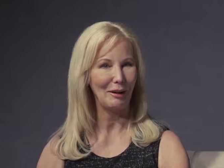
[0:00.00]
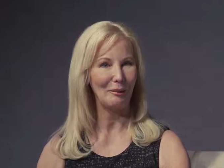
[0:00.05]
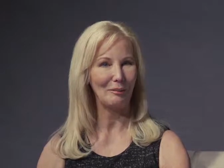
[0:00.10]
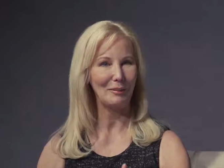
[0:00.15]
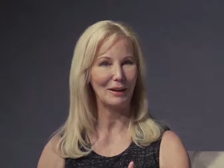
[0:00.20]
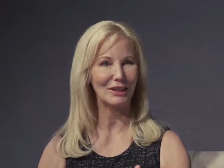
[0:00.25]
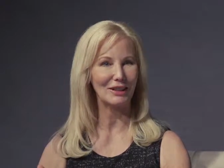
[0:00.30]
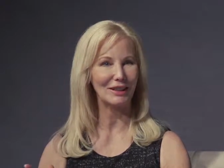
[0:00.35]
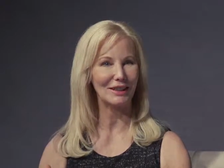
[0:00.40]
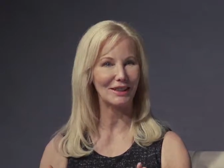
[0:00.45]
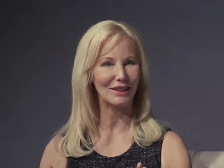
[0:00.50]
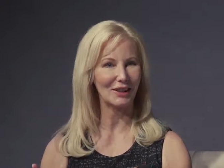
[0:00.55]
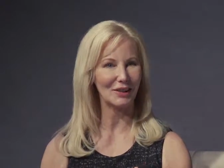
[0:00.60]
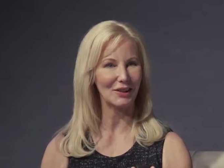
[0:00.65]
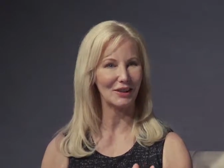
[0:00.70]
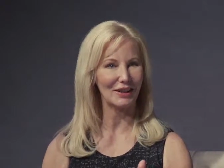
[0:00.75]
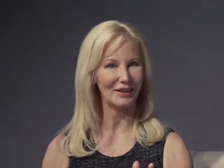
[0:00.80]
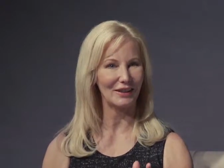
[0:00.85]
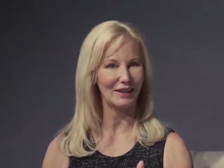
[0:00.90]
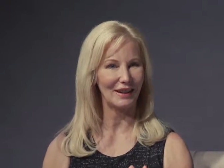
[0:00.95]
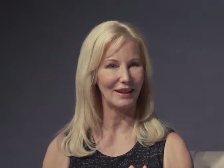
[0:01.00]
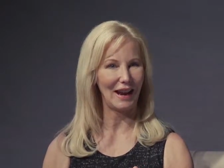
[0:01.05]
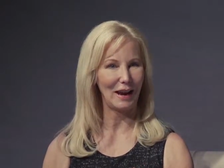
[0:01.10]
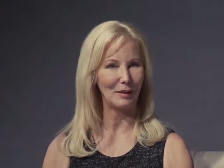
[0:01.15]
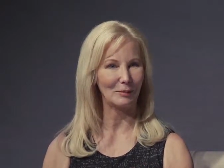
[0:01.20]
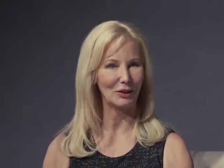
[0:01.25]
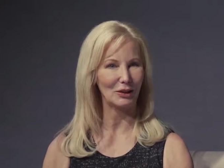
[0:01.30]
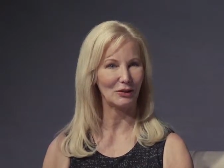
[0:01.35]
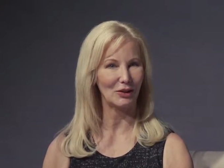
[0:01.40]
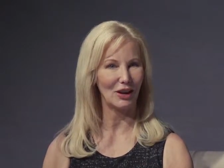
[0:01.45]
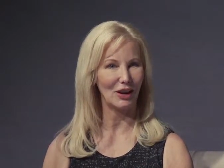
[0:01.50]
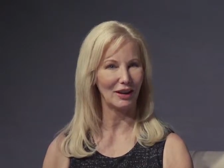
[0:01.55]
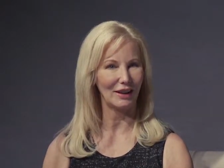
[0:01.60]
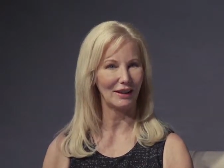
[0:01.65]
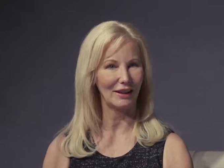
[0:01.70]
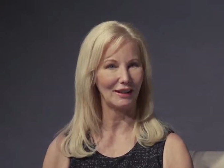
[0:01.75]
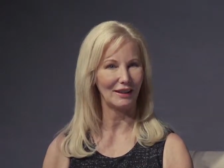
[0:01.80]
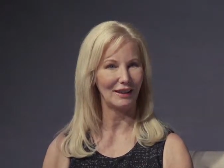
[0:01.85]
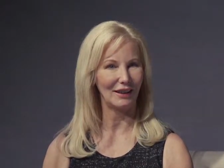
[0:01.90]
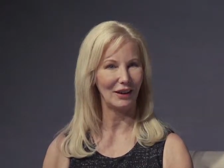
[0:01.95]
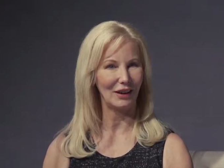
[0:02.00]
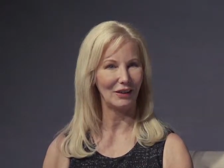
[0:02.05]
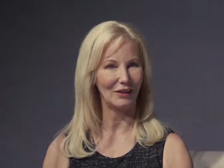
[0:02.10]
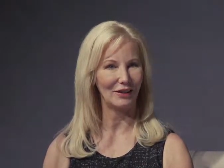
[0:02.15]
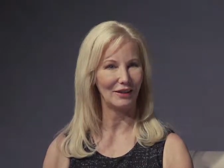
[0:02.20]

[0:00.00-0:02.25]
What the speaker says: but she's sort of hamstrung, you know?